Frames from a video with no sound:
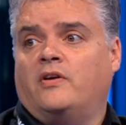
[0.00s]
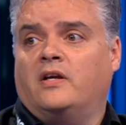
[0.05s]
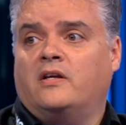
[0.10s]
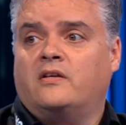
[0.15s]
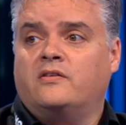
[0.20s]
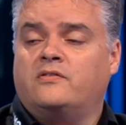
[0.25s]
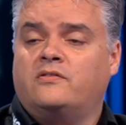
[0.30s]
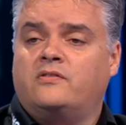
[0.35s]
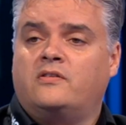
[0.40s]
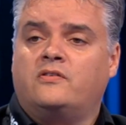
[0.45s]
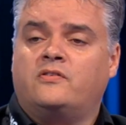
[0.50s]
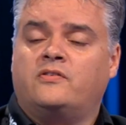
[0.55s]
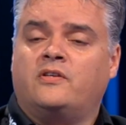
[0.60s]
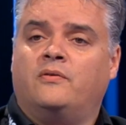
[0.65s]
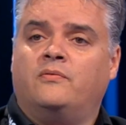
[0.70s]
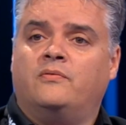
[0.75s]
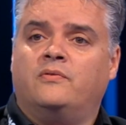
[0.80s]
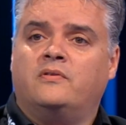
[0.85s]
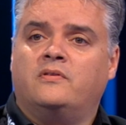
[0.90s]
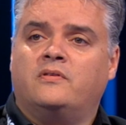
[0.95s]
Because
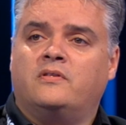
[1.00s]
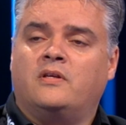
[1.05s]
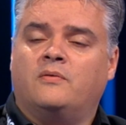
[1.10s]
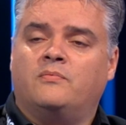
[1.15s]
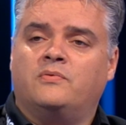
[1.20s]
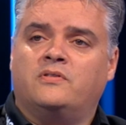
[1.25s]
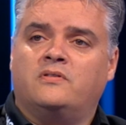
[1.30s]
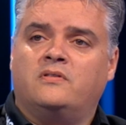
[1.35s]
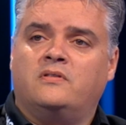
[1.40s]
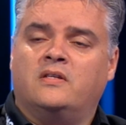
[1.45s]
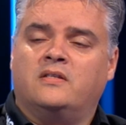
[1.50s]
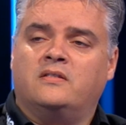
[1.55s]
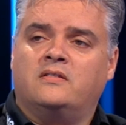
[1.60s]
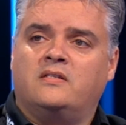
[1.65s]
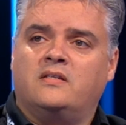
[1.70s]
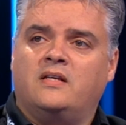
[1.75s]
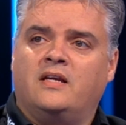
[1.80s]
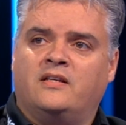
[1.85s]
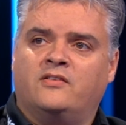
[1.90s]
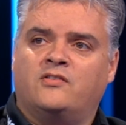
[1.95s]
so there's
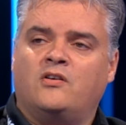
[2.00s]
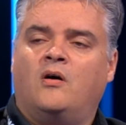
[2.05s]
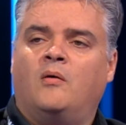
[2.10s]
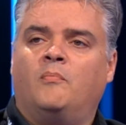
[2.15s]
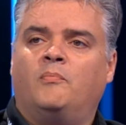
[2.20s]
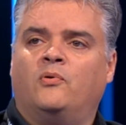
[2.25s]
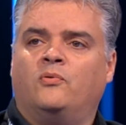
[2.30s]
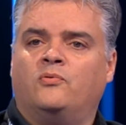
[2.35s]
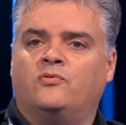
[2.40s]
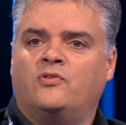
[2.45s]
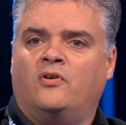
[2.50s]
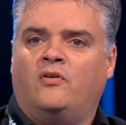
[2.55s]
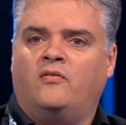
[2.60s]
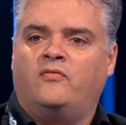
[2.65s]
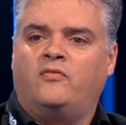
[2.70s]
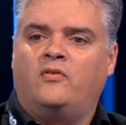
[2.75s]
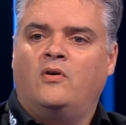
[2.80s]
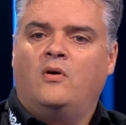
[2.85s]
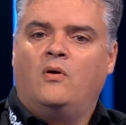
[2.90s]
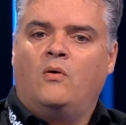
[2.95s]
examples
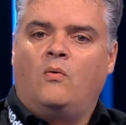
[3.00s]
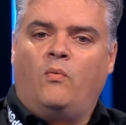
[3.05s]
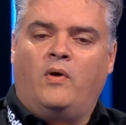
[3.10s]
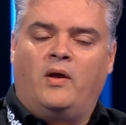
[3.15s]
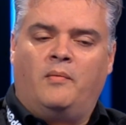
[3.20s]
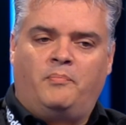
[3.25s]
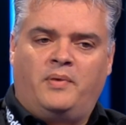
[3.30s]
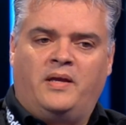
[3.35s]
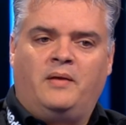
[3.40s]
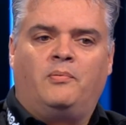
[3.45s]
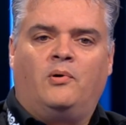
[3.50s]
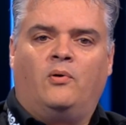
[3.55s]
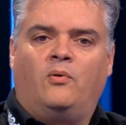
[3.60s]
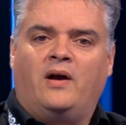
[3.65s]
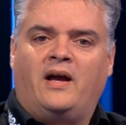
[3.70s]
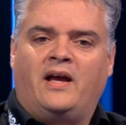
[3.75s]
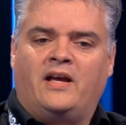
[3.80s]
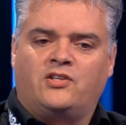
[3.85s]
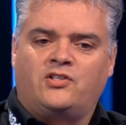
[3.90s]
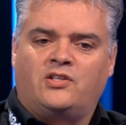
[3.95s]
of where people
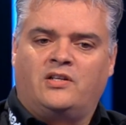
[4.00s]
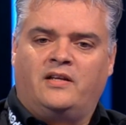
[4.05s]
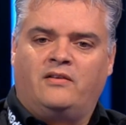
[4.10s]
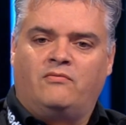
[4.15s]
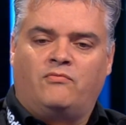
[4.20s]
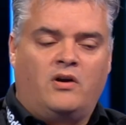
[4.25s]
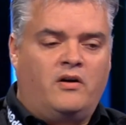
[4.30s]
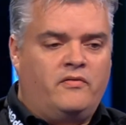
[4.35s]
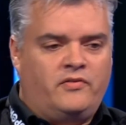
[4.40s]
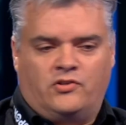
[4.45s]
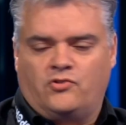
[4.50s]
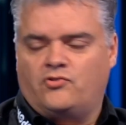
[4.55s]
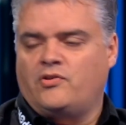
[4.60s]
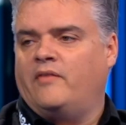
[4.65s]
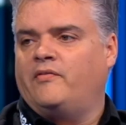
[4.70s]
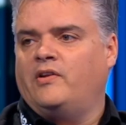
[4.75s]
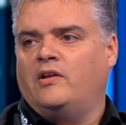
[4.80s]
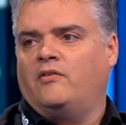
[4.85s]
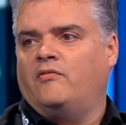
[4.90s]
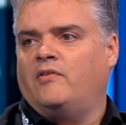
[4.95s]
actually, rather than
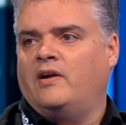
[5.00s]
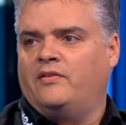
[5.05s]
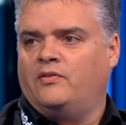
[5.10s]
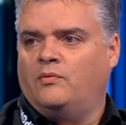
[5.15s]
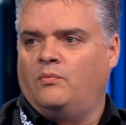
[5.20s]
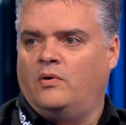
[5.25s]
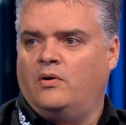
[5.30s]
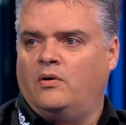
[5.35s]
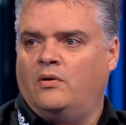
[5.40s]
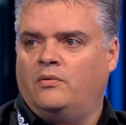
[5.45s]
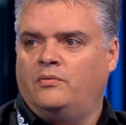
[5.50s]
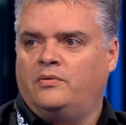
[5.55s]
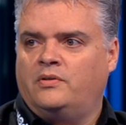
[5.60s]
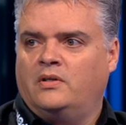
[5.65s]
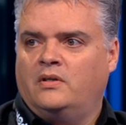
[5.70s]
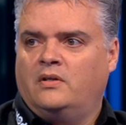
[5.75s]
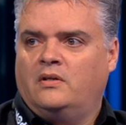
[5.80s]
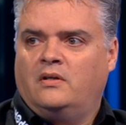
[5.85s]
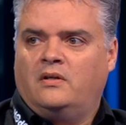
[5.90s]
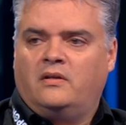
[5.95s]
traveling around the world,
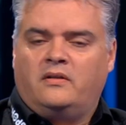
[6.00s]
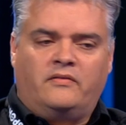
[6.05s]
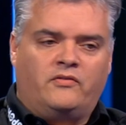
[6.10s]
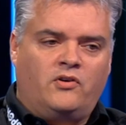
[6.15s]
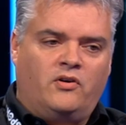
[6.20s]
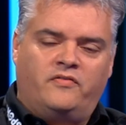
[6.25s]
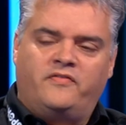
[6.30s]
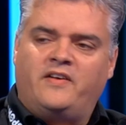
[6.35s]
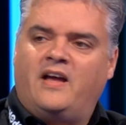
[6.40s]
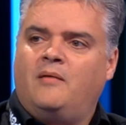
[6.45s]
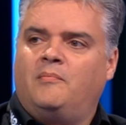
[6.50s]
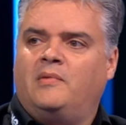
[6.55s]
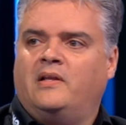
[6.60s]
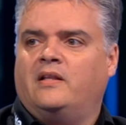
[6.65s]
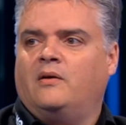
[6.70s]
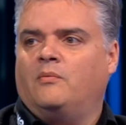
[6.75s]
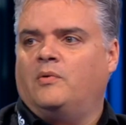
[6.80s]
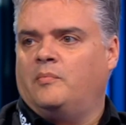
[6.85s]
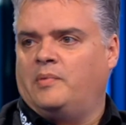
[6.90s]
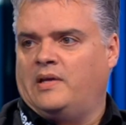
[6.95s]
they've got a family, they
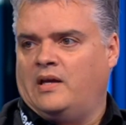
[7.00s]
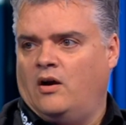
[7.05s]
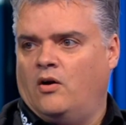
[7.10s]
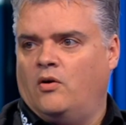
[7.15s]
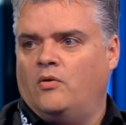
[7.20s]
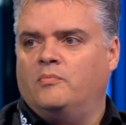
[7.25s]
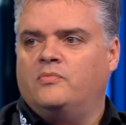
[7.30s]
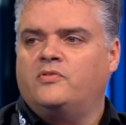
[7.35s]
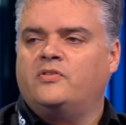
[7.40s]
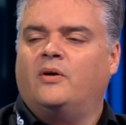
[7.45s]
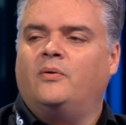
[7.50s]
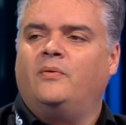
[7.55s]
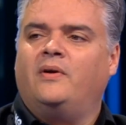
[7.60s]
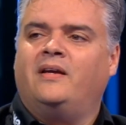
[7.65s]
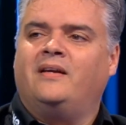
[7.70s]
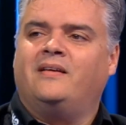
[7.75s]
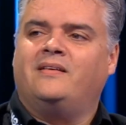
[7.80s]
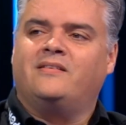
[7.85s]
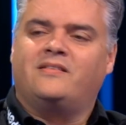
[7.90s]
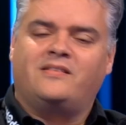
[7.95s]
want to be home. So
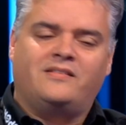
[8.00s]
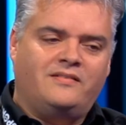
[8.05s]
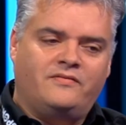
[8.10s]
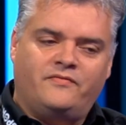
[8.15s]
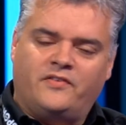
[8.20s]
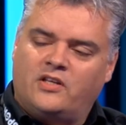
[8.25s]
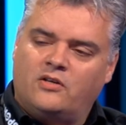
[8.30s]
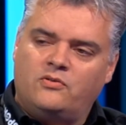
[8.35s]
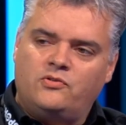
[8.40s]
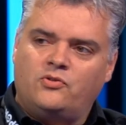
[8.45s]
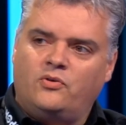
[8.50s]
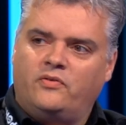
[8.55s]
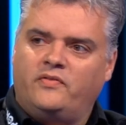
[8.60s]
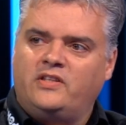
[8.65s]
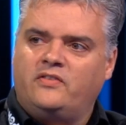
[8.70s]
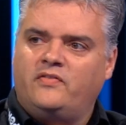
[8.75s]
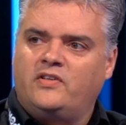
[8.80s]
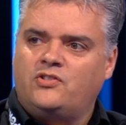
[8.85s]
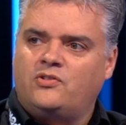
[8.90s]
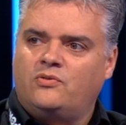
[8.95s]
it's, for those sort of
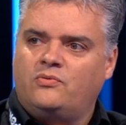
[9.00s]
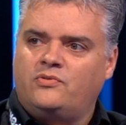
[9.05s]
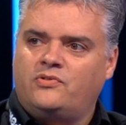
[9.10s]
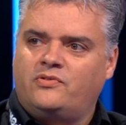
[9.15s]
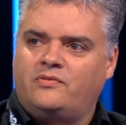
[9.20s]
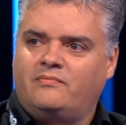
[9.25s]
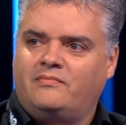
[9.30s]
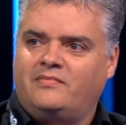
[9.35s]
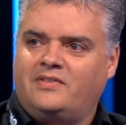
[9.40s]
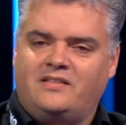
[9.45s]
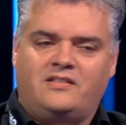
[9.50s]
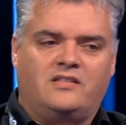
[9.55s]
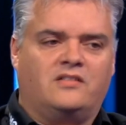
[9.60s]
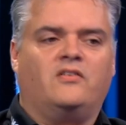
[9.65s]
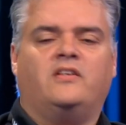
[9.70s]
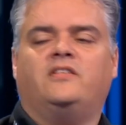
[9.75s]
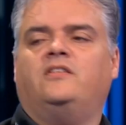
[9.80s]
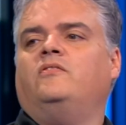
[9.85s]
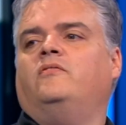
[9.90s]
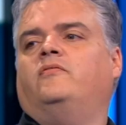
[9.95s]
individuals, this is
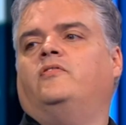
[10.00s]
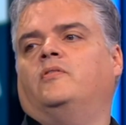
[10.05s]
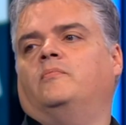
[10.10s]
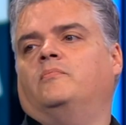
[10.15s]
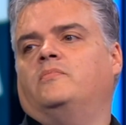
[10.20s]
ideal for them.